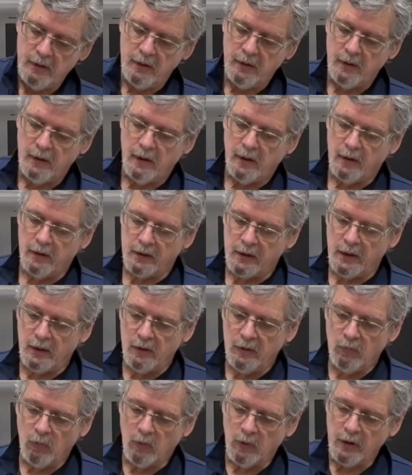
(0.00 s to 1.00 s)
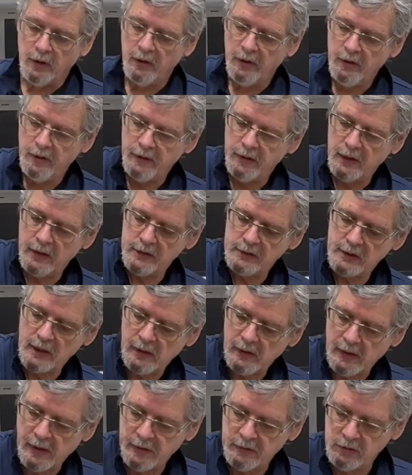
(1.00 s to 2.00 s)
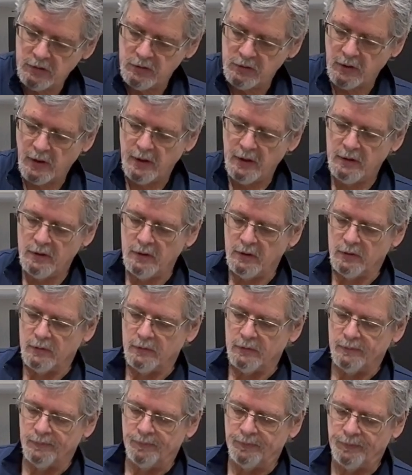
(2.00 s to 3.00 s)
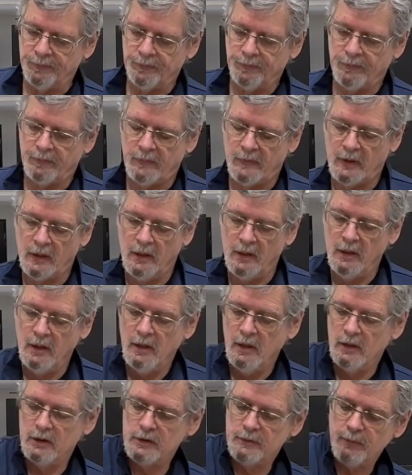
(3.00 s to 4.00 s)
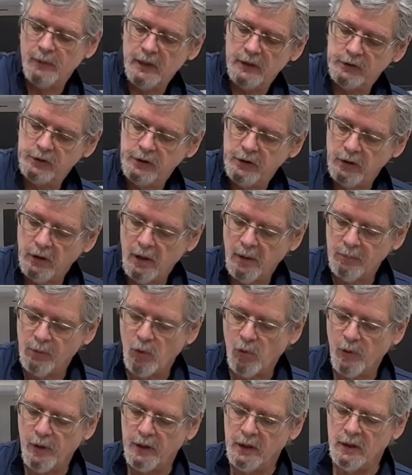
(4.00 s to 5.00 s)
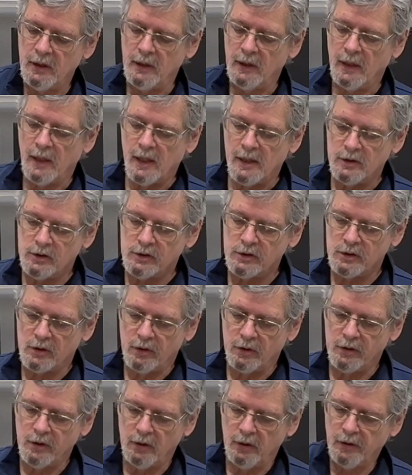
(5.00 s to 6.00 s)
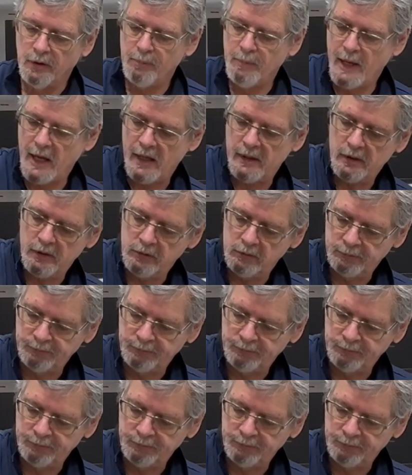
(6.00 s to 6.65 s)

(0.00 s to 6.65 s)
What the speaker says: Now again, one of the things I like to try to do is make sure I'm going in a nice circular pattern